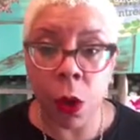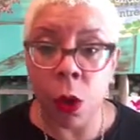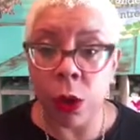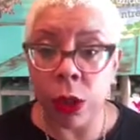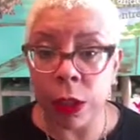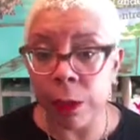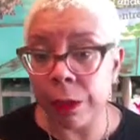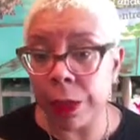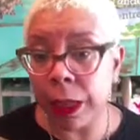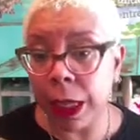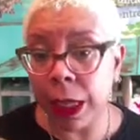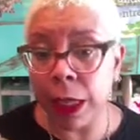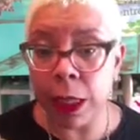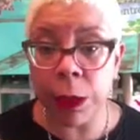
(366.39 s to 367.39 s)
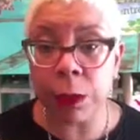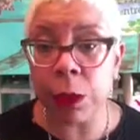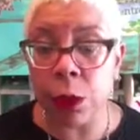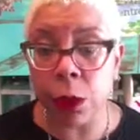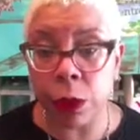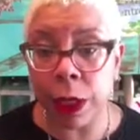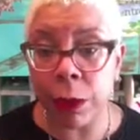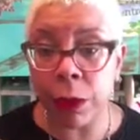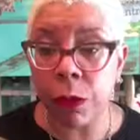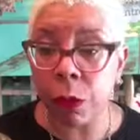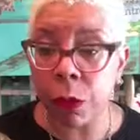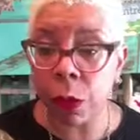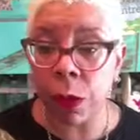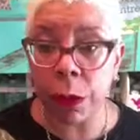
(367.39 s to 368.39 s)
or something like a nipple cream
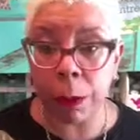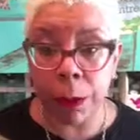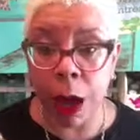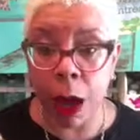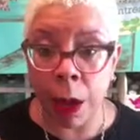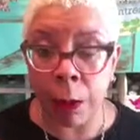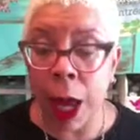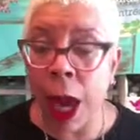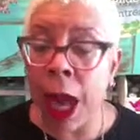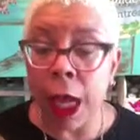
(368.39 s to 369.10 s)
for the mom,